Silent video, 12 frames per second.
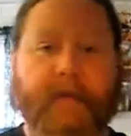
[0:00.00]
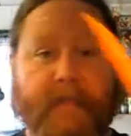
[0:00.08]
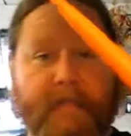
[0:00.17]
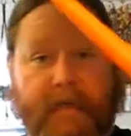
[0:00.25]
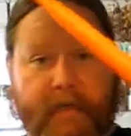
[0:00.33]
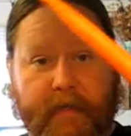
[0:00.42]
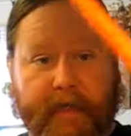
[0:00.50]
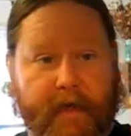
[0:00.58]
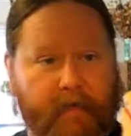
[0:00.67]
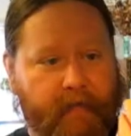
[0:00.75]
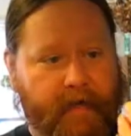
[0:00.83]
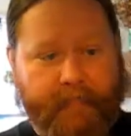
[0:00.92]
Take our carrot,
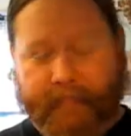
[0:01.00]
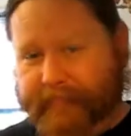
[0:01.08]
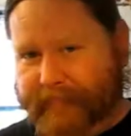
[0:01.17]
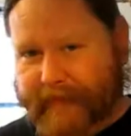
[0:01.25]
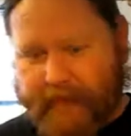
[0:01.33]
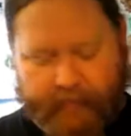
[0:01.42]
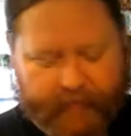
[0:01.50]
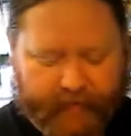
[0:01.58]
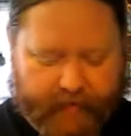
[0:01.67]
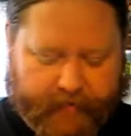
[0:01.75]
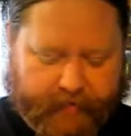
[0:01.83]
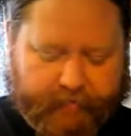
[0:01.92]
right? Not going to peel it.
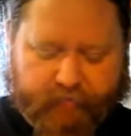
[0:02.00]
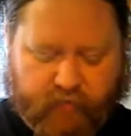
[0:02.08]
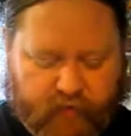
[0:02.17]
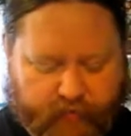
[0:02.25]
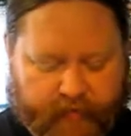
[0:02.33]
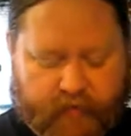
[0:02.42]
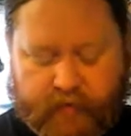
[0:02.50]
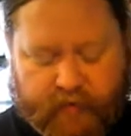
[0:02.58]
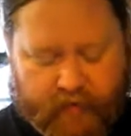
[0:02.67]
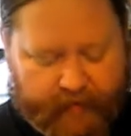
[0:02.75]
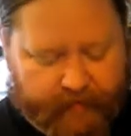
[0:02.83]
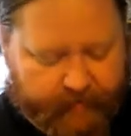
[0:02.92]
Going to make sure it's
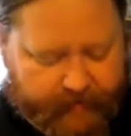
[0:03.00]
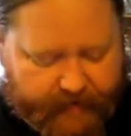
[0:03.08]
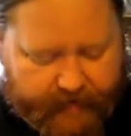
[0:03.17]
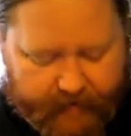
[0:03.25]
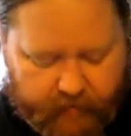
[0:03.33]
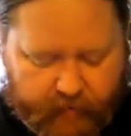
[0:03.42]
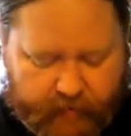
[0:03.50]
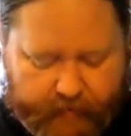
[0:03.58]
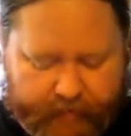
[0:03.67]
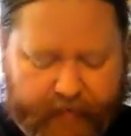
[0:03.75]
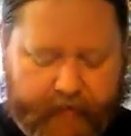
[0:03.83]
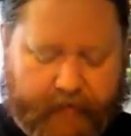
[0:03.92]
clean, but not going to worry about
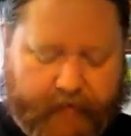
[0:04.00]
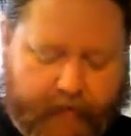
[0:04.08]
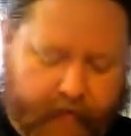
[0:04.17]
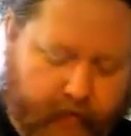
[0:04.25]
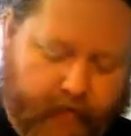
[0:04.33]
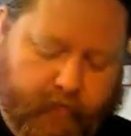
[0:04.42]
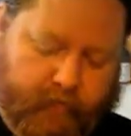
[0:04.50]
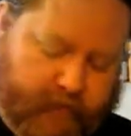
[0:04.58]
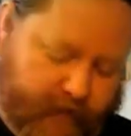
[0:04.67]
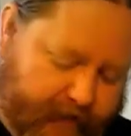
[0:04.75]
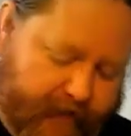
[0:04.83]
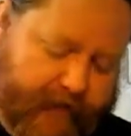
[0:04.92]
peeling it. We're just
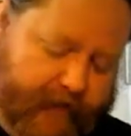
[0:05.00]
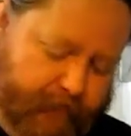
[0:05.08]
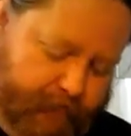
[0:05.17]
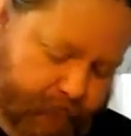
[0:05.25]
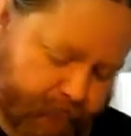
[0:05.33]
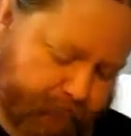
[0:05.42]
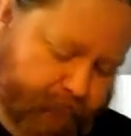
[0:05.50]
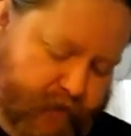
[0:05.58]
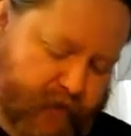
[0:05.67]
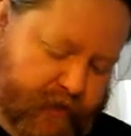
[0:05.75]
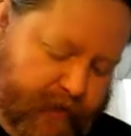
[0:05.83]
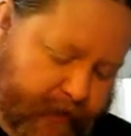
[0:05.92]
going to take it,
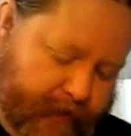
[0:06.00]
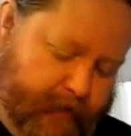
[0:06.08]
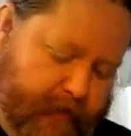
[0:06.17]
chunk it.